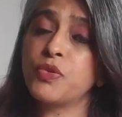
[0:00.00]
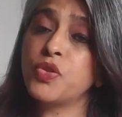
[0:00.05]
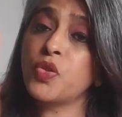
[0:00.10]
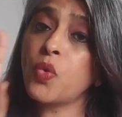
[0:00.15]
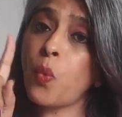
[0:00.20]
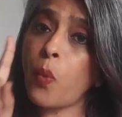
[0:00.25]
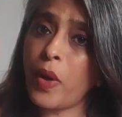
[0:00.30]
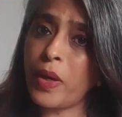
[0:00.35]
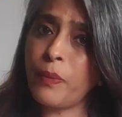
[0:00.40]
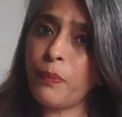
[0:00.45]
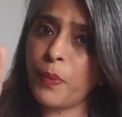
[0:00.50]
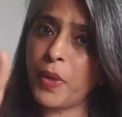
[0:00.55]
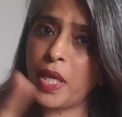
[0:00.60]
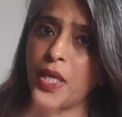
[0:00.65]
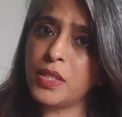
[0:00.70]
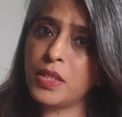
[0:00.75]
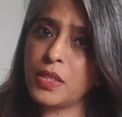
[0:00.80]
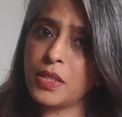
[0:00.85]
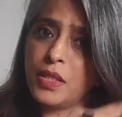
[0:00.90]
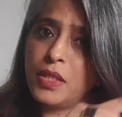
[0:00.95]
So one
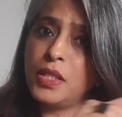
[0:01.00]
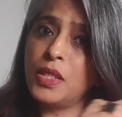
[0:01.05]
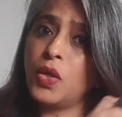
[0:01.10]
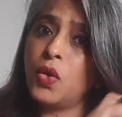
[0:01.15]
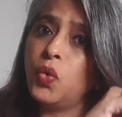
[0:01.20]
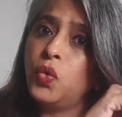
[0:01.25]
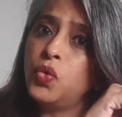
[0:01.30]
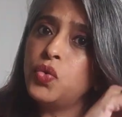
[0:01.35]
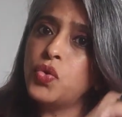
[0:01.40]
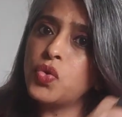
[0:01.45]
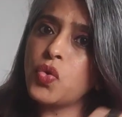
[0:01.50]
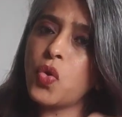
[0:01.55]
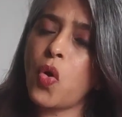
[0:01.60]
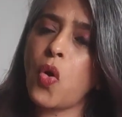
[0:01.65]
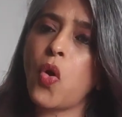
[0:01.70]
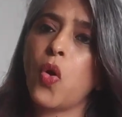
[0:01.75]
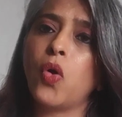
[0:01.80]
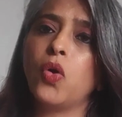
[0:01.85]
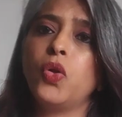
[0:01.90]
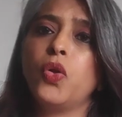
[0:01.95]
page includes
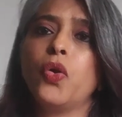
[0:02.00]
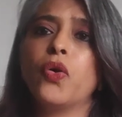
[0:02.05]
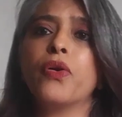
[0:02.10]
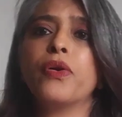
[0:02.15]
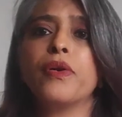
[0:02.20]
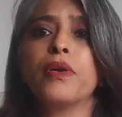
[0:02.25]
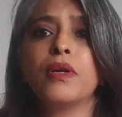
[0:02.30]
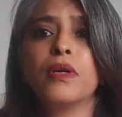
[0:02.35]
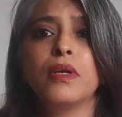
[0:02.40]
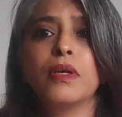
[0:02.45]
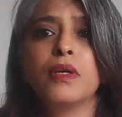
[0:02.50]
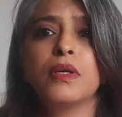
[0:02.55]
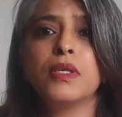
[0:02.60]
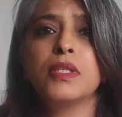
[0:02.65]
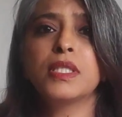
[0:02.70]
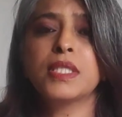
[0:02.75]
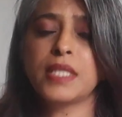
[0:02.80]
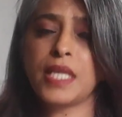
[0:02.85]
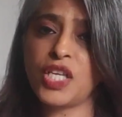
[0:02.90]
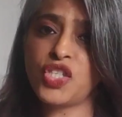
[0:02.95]
all your
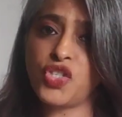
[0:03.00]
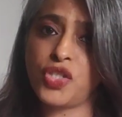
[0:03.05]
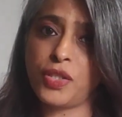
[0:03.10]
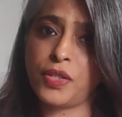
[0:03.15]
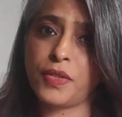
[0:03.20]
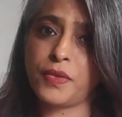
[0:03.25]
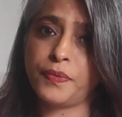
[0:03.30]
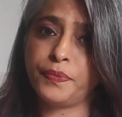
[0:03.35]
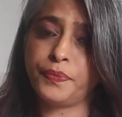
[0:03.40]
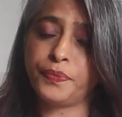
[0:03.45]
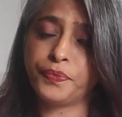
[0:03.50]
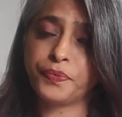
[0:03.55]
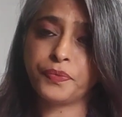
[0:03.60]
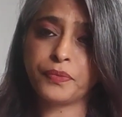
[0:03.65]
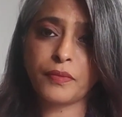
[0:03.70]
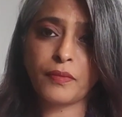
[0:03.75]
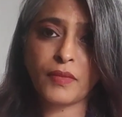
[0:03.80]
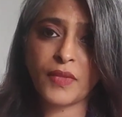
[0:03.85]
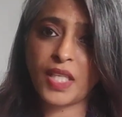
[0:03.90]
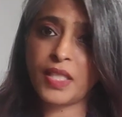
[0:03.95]
sketches.
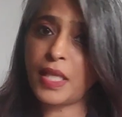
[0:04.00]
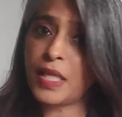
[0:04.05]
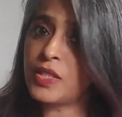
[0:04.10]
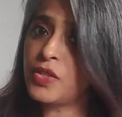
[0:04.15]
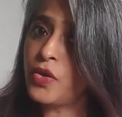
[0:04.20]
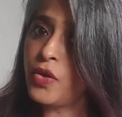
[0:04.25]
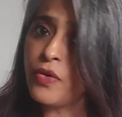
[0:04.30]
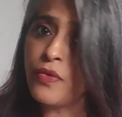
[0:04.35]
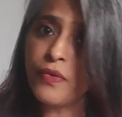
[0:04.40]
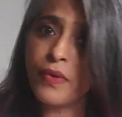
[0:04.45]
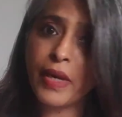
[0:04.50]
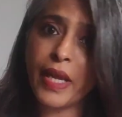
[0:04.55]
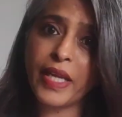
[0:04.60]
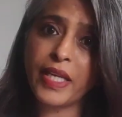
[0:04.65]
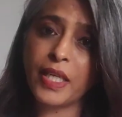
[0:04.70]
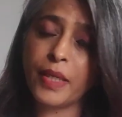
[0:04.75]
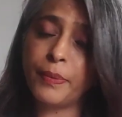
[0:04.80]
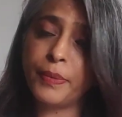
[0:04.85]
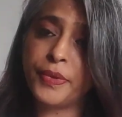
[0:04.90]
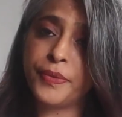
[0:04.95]
That's your
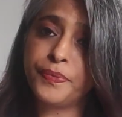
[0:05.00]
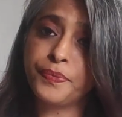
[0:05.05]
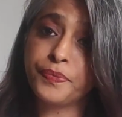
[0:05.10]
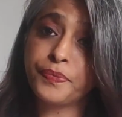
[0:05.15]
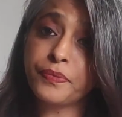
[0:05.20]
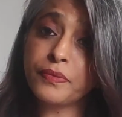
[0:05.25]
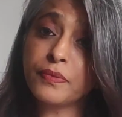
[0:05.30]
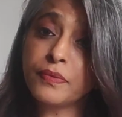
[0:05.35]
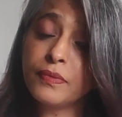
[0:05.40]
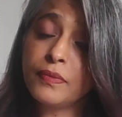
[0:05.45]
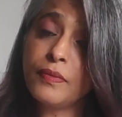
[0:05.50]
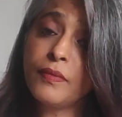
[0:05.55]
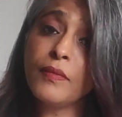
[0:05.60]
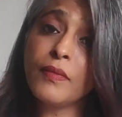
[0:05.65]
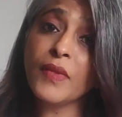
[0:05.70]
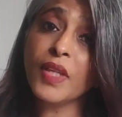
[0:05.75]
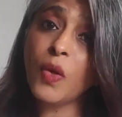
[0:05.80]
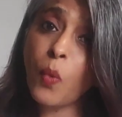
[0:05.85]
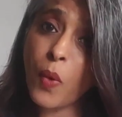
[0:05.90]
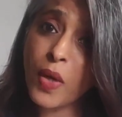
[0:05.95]
lineup.
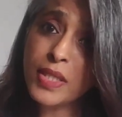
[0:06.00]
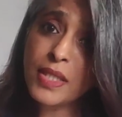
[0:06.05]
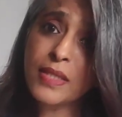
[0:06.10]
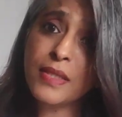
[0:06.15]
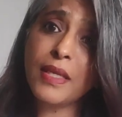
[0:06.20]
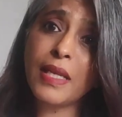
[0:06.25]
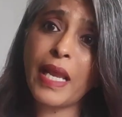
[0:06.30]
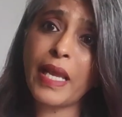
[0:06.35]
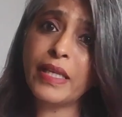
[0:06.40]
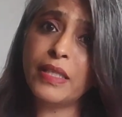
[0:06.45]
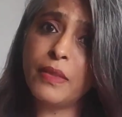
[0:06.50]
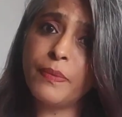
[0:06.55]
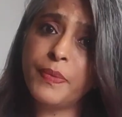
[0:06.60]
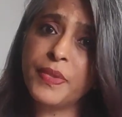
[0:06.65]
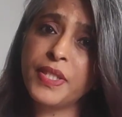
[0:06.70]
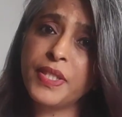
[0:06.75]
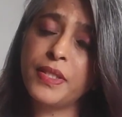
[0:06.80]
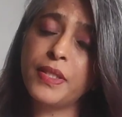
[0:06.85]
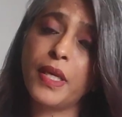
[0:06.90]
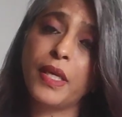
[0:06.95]
Once the lineup
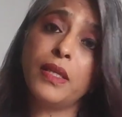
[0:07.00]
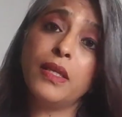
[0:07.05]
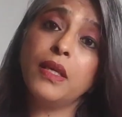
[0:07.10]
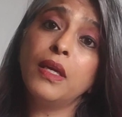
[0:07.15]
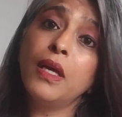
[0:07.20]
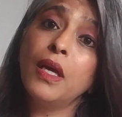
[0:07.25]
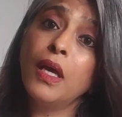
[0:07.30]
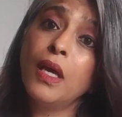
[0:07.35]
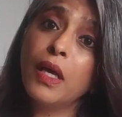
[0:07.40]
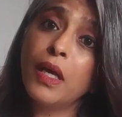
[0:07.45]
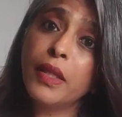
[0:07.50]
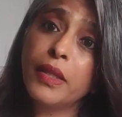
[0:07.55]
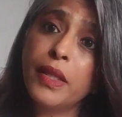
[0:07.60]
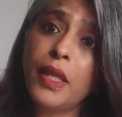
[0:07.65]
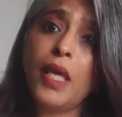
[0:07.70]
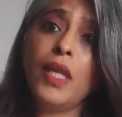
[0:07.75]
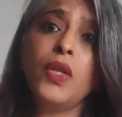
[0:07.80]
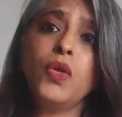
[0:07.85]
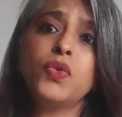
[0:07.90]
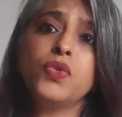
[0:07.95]
is done,
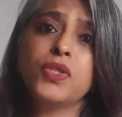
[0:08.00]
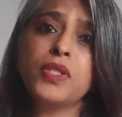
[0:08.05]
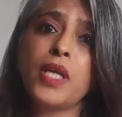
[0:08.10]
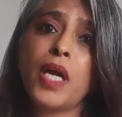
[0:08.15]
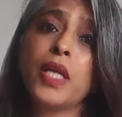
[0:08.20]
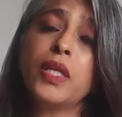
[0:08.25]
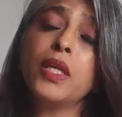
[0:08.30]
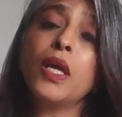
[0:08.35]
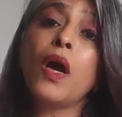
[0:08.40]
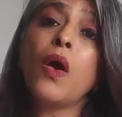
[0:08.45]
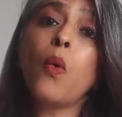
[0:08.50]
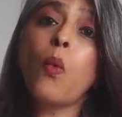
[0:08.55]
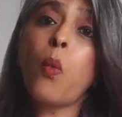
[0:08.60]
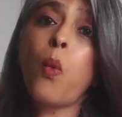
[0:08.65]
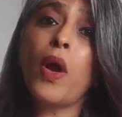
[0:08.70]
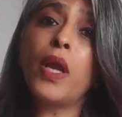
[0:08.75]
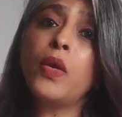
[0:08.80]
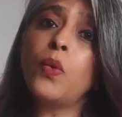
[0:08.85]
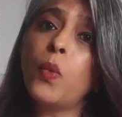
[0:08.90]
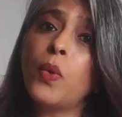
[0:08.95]
then you start
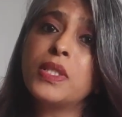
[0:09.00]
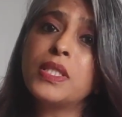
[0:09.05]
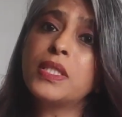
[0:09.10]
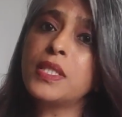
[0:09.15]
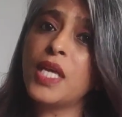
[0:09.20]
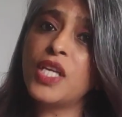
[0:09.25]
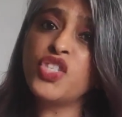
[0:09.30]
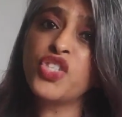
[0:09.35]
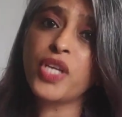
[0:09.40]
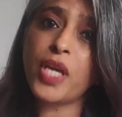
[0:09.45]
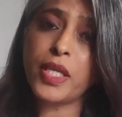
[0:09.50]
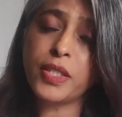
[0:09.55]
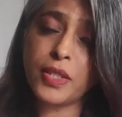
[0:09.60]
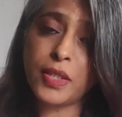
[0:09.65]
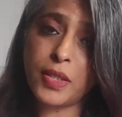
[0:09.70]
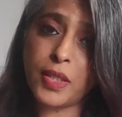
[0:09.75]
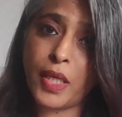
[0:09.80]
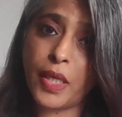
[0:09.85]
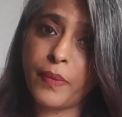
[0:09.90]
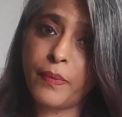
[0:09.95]
one sketch at a
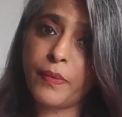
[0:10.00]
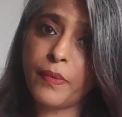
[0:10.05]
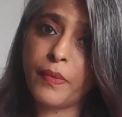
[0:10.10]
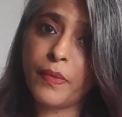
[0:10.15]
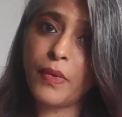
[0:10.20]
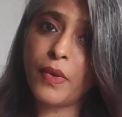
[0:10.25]
time.